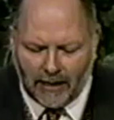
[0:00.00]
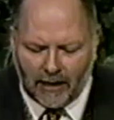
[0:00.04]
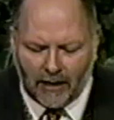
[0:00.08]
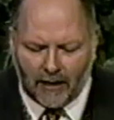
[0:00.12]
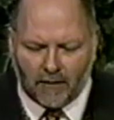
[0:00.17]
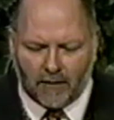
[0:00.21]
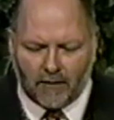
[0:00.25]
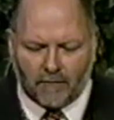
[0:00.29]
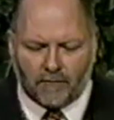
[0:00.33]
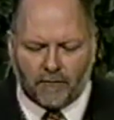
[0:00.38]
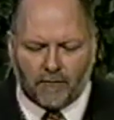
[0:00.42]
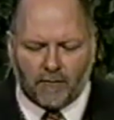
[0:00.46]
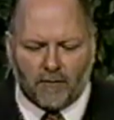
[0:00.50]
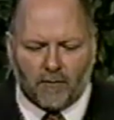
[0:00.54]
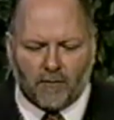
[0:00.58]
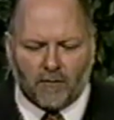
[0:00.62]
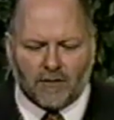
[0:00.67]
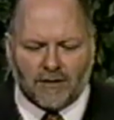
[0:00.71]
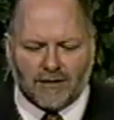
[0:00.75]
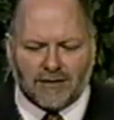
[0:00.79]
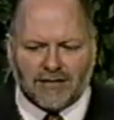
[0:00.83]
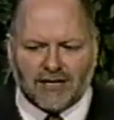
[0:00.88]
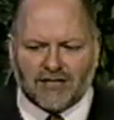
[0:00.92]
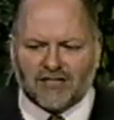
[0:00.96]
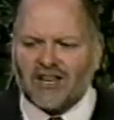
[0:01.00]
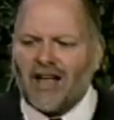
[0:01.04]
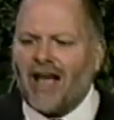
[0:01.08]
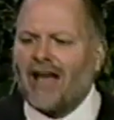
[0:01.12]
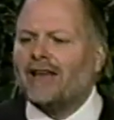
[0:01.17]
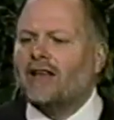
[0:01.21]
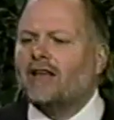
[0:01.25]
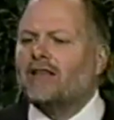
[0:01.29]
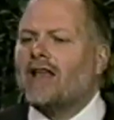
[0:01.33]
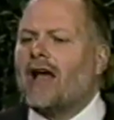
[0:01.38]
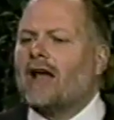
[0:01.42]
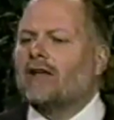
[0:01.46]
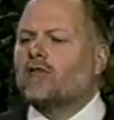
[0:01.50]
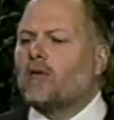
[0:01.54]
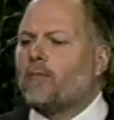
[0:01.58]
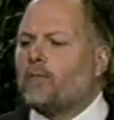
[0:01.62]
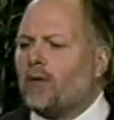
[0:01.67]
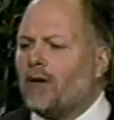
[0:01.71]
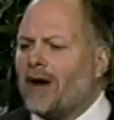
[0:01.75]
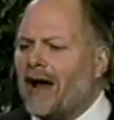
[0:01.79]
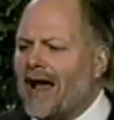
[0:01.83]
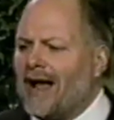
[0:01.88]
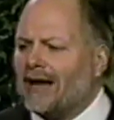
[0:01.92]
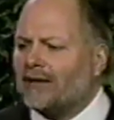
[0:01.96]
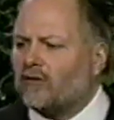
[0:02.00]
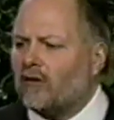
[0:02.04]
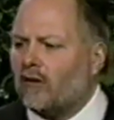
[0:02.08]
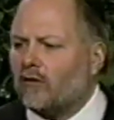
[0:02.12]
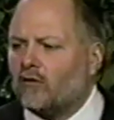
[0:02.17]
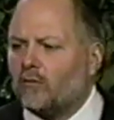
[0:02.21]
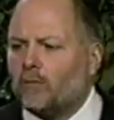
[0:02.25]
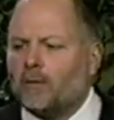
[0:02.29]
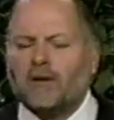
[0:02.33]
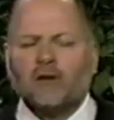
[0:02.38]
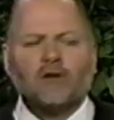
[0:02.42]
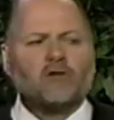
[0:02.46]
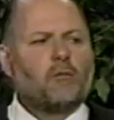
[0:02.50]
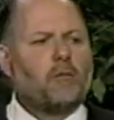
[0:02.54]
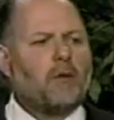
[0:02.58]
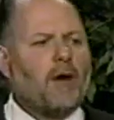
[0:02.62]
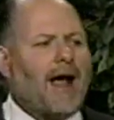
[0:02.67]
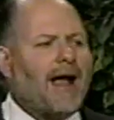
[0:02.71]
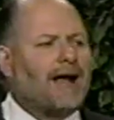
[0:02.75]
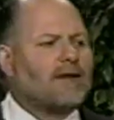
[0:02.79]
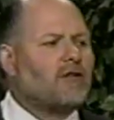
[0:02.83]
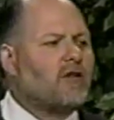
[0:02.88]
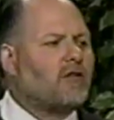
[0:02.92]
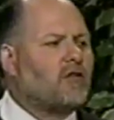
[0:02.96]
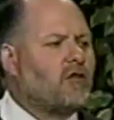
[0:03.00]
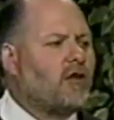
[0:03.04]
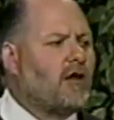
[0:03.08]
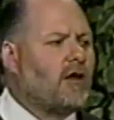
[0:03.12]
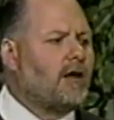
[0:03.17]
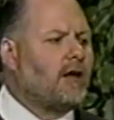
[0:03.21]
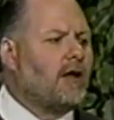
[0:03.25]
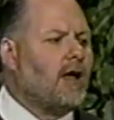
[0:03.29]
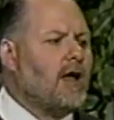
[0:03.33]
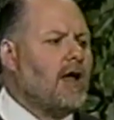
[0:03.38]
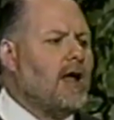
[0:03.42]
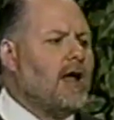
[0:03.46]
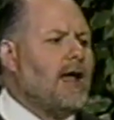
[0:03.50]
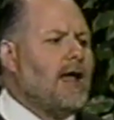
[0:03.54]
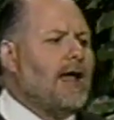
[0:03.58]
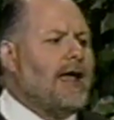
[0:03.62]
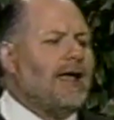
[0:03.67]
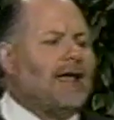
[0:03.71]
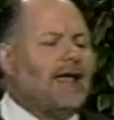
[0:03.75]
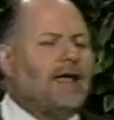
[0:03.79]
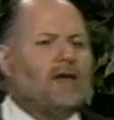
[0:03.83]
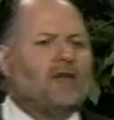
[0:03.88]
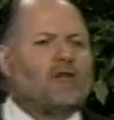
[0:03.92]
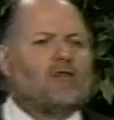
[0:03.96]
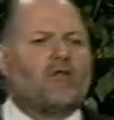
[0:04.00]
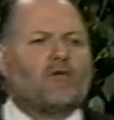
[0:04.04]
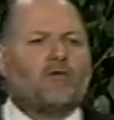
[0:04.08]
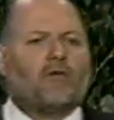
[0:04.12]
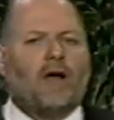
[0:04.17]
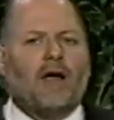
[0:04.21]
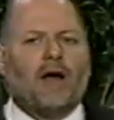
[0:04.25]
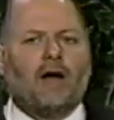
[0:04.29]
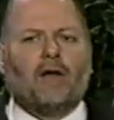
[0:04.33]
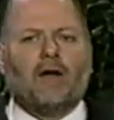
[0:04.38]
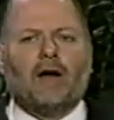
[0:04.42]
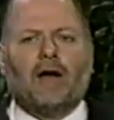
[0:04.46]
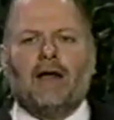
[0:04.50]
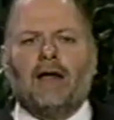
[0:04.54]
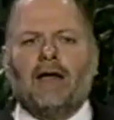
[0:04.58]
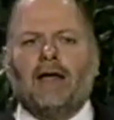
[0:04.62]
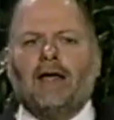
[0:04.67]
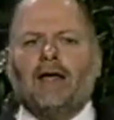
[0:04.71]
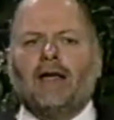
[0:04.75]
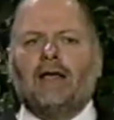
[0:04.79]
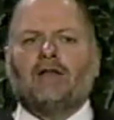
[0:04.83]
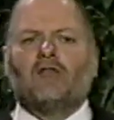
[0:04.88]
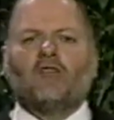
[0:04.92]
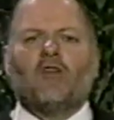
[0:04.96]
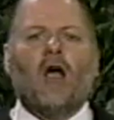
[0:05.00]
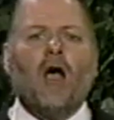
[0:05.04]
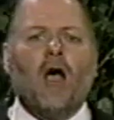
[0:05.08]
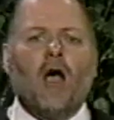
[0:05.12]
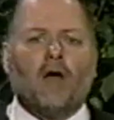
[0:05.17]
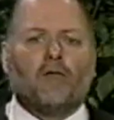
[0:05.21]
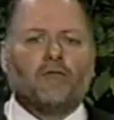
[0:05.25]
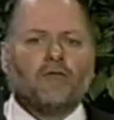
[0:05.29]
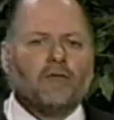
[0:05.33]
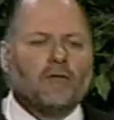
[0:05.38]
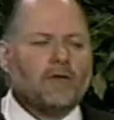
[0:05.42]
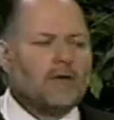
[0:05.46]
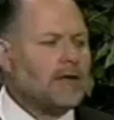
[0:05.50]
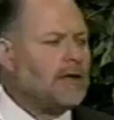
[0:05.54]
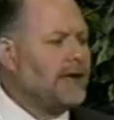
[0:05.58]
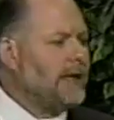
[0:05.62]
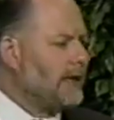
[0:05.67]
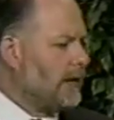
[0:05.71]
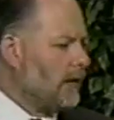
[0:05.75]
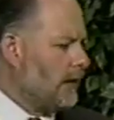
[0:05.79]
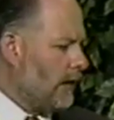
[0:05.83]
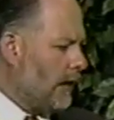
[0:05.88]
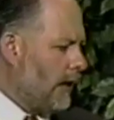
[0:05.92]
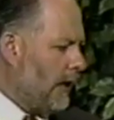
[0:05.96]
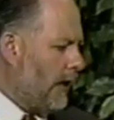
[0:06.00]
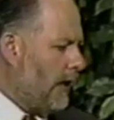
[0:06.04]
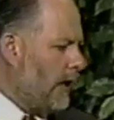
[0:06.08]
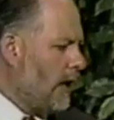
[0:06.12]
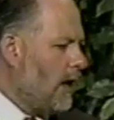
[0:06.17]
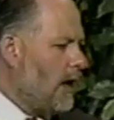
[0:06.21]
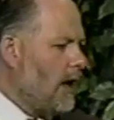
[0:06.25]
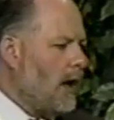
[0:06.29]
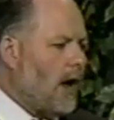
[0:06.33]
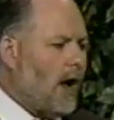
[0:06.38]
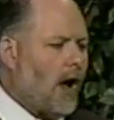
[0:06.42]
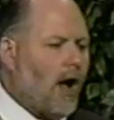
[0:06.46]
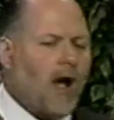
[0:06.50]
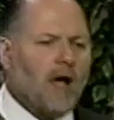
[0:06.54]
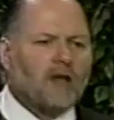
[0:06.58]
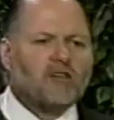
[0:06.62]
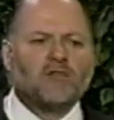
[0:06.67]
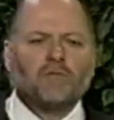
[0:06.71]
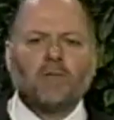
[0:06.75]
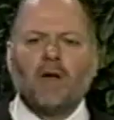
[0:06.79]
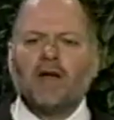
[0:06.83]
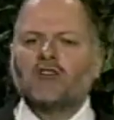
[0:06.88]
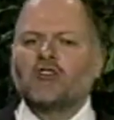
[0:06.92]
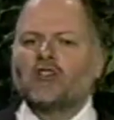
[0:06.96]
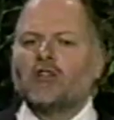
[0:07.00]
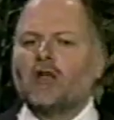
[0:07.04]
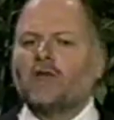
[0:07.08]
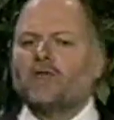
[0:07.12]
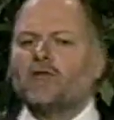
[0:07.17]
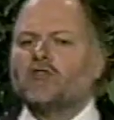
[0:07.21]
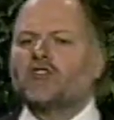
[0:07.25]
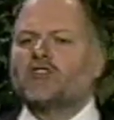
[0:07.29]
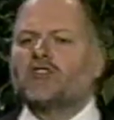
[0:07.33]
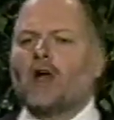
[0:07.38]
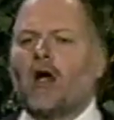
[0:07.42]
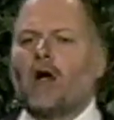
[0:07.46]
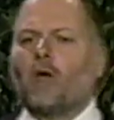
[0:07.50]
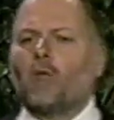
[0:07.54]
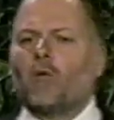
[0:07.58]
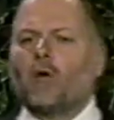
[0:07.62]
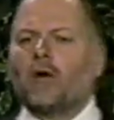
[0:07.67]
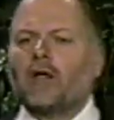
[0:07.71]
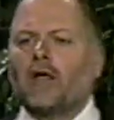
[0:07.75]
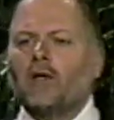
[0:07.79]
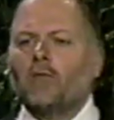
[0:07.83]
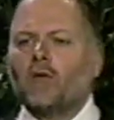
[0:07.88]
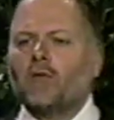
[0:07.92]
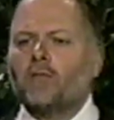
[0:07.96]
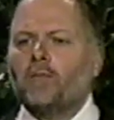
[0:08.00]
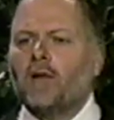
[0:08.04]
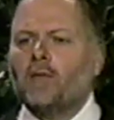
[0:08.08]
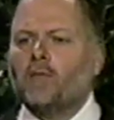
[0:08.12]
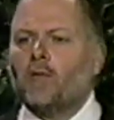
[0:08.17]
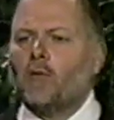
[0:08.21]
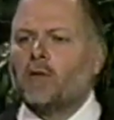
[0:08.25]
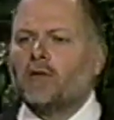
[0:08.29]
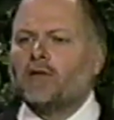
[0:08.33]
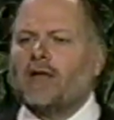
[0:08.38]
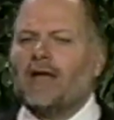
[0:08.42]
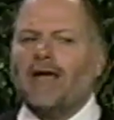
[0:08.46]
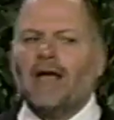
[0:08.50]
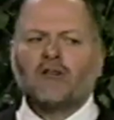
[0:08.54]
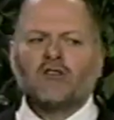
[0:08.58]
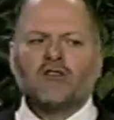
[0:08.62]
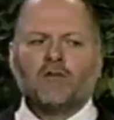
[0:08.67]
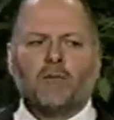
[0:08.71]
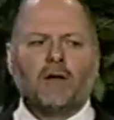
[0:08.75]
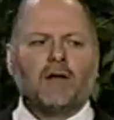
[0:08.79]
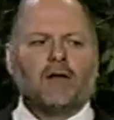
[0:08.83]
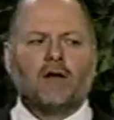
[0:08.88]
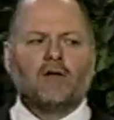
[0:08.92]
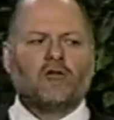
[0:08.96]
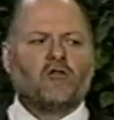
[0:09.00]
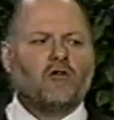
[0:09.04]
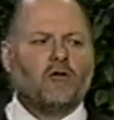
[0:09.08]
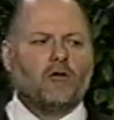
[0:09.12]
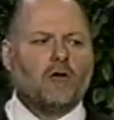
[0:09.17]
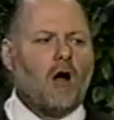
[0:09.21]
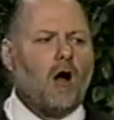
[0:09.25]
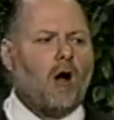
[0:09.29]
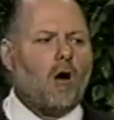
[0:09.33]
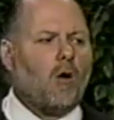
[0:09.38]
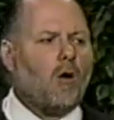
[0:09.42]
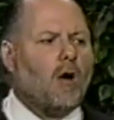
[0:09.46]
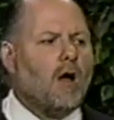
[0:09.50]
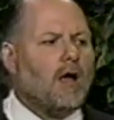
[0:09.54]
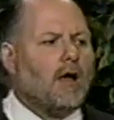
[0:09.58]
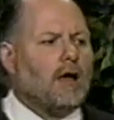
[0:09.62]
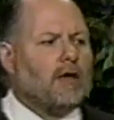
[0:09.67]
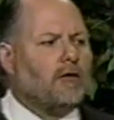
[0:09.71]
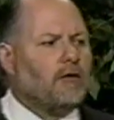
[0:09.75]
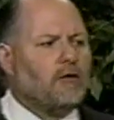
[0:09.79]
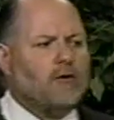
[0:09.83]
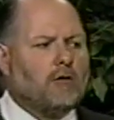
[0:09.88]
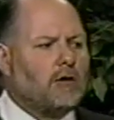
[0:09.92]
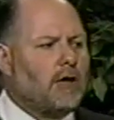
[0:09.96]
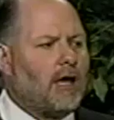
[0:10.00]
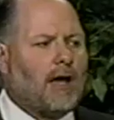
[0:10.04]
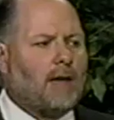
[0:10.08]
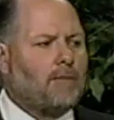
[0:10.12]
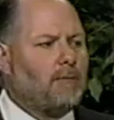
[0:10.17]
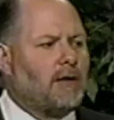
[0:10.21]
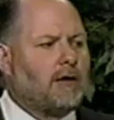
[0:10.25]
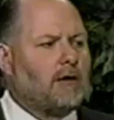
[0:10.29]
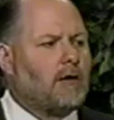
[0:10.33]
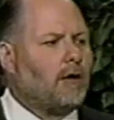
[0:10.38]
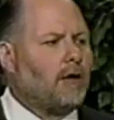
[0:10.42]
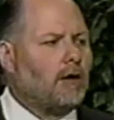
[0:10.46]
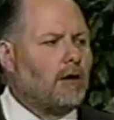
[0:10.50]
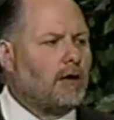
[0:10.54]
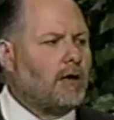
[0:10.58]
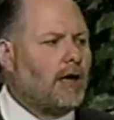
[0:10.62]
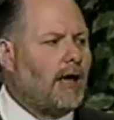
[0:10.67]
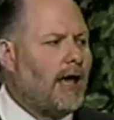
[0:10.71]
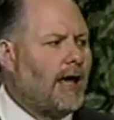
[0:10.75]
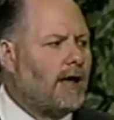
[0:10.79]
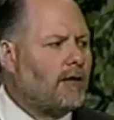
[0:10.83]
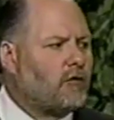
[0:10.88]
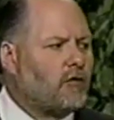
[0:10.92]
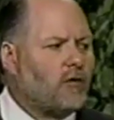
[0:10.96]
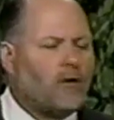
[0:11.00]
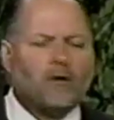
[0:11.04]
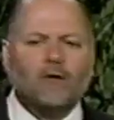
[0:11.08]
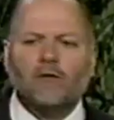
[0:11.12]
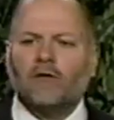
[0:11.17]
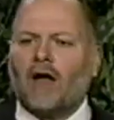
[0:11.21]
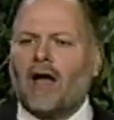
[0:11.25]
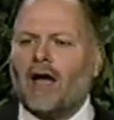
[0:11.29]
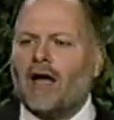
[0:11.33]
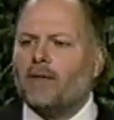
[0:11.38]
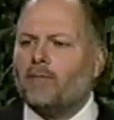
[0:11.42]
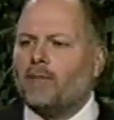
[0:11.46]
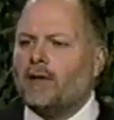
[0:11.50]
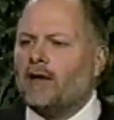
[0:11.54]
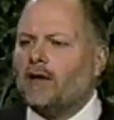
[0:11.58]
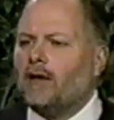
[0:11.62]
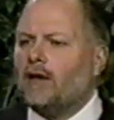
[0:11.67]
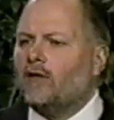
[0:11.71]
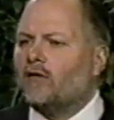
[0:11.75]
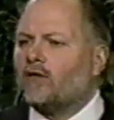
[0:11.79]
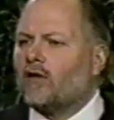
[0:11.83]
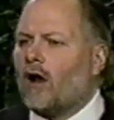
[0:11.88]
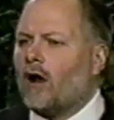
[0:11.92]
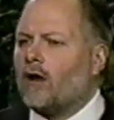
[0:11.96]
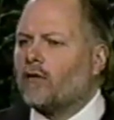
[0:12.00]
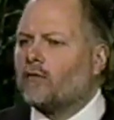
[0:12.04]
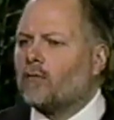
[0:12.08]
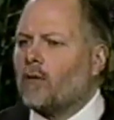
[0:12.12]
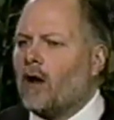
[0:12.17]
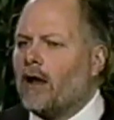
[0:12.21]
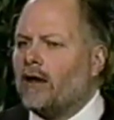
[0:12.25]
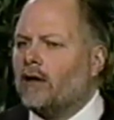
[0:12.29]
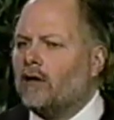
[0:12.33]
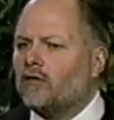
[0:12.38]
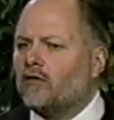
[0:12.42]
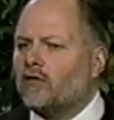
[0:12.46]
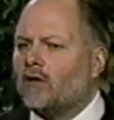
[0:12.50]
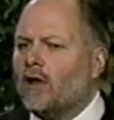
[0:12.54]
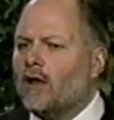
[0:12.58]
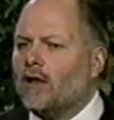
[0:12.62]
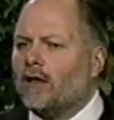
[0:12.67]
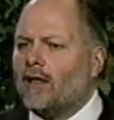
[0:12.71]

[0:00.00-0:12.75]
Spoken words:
have decided not to practice because practicing is very tough legally, especially if you start working with people with cancer, because you know that you can't be cured of cancer, diabetes, arthritis.